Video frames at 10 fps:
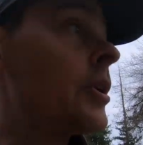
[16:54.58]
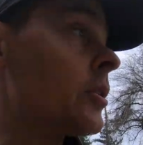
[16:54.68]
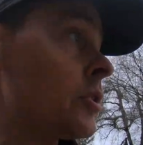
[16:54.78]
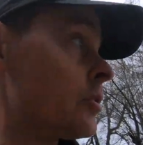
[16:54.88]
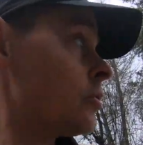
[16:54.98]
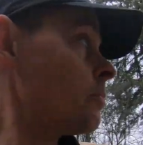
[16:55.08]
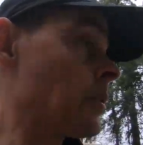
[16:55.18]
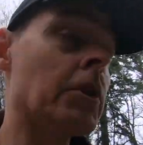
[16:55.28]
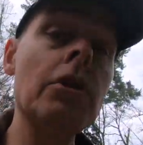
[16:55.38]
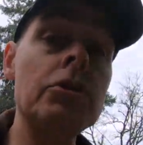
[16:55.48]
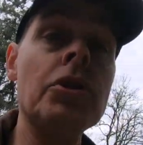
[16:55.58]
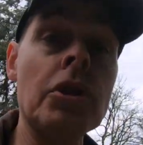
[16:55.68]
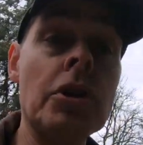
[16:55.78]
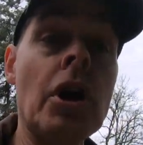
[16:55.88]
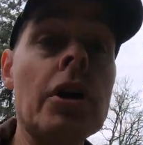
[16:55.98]
because it's super close to
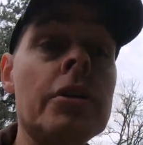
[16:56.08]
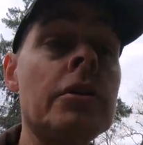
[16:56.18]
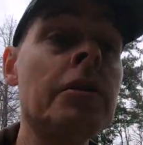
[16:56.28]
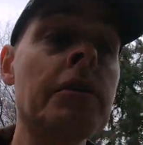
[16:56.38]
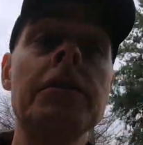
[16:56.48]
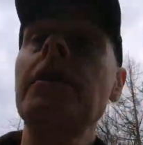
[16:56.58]
the garden